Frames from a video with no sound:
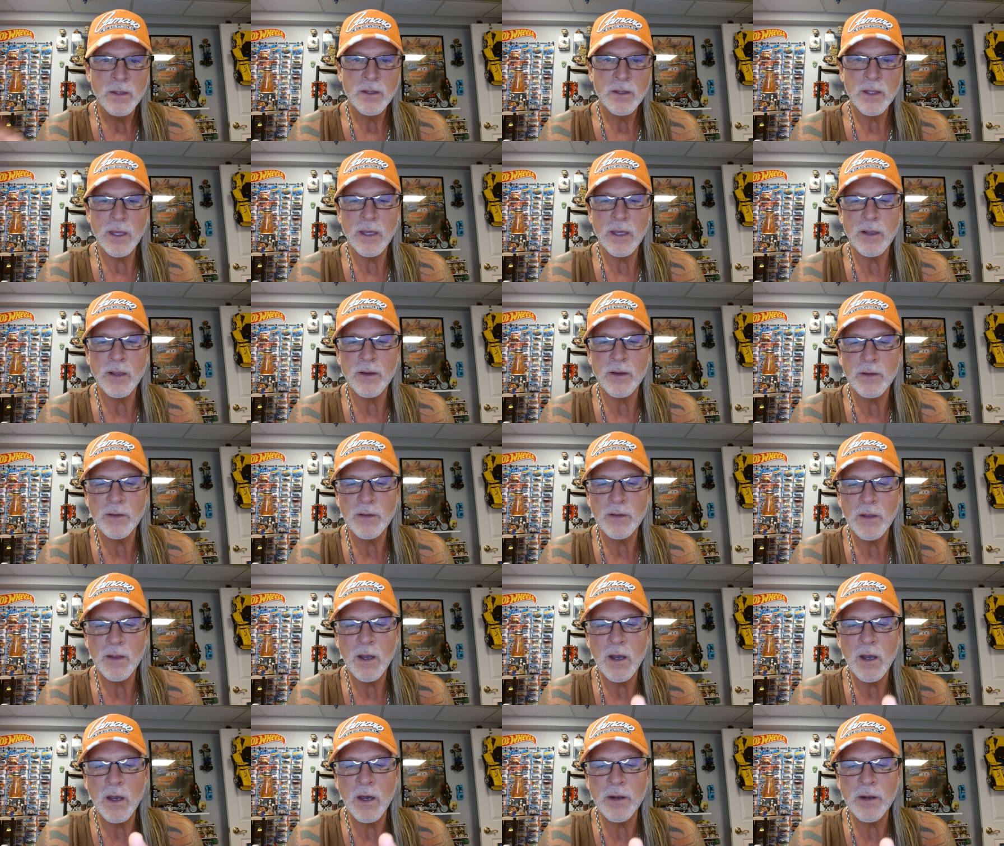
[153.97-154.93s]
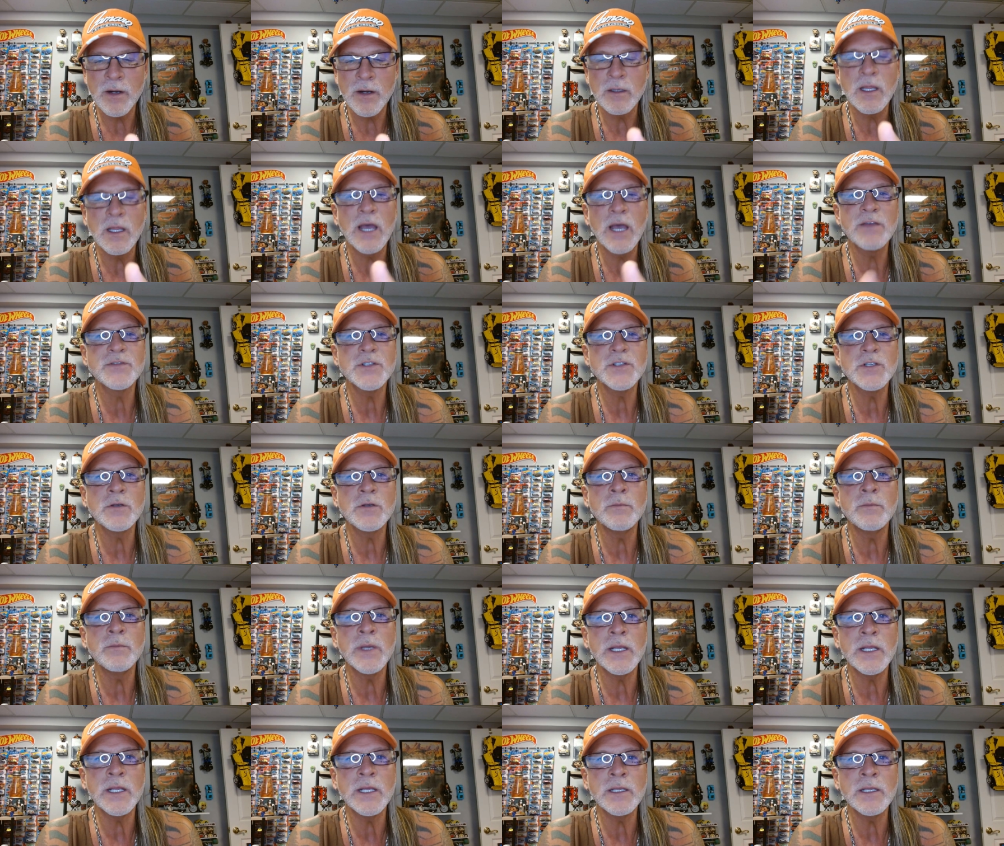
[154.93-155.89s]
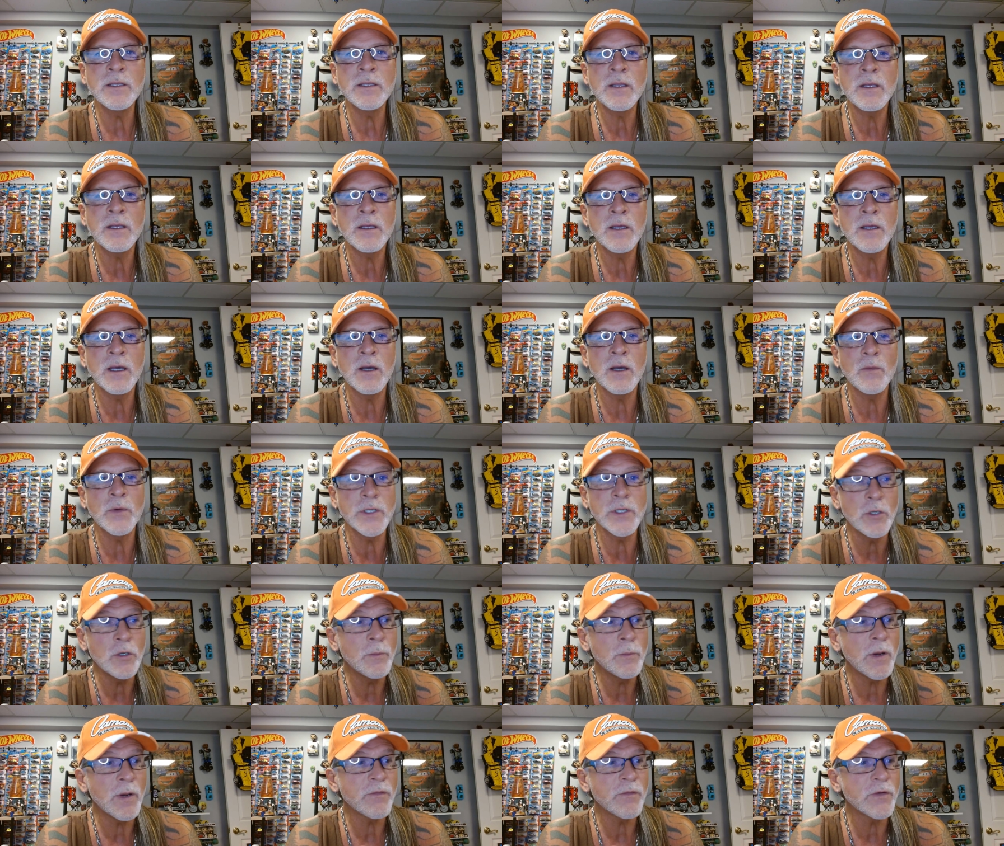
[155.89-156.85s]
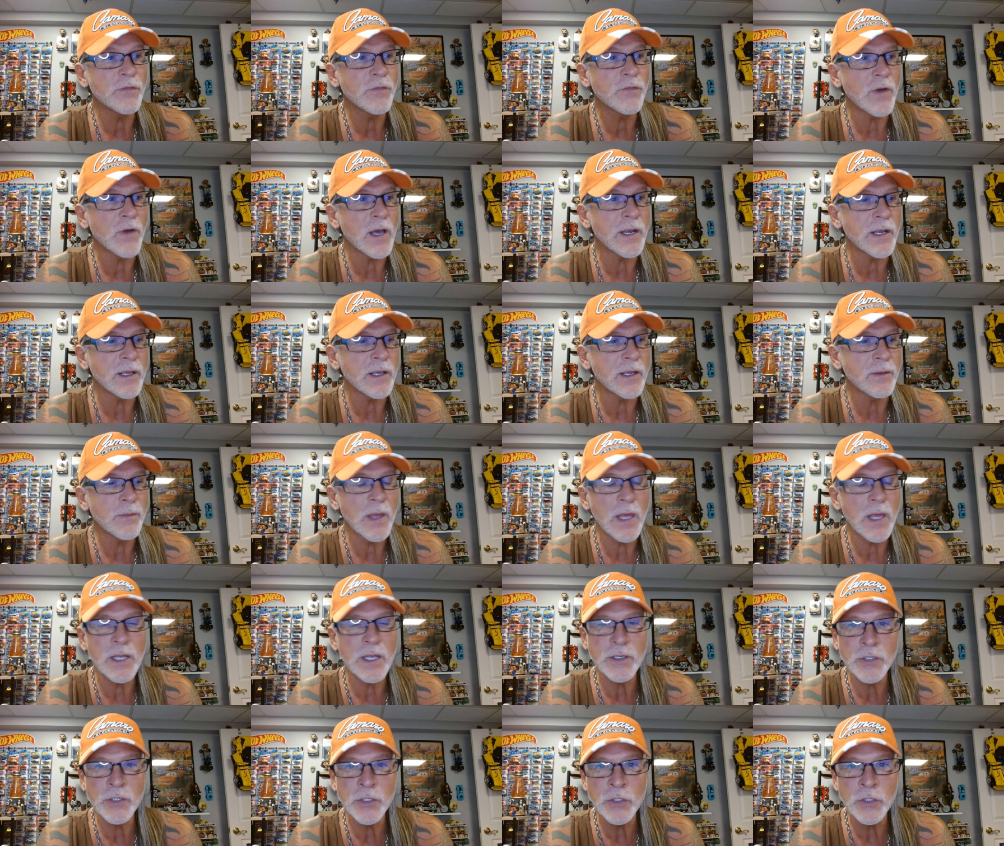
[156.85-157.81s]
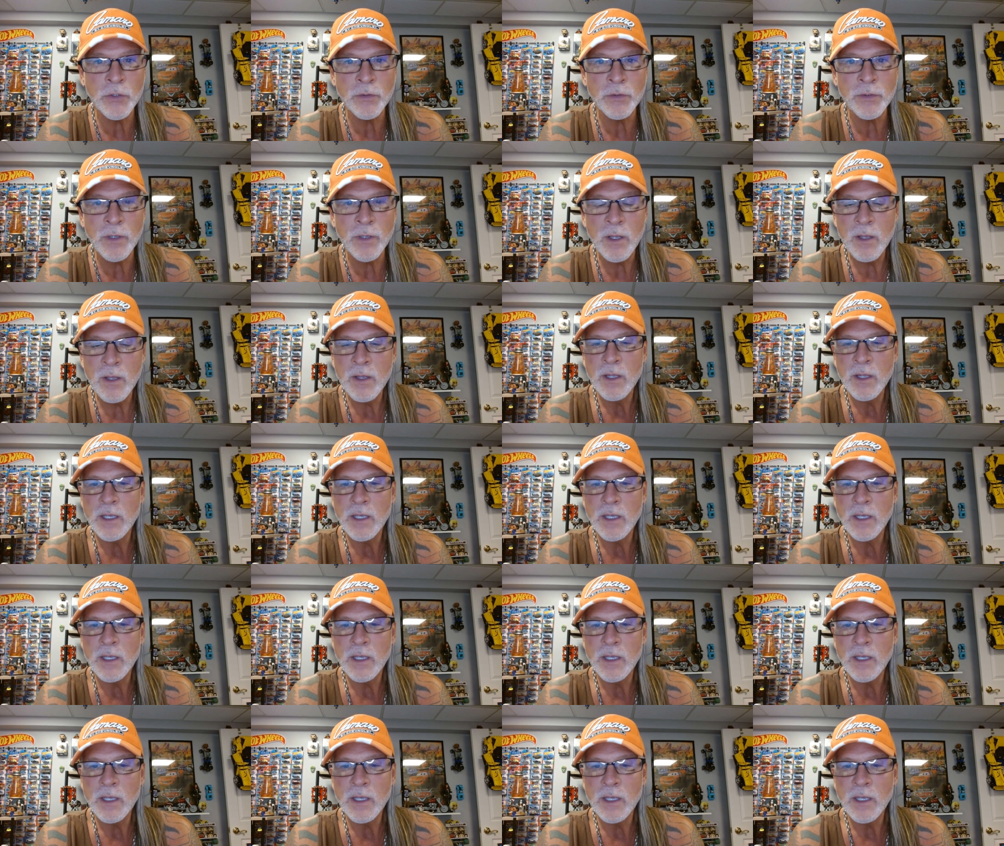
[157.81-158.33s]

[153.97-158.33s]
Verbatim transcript: Okay, on our live Zoom meeting, uh, we do them every Friday at noon.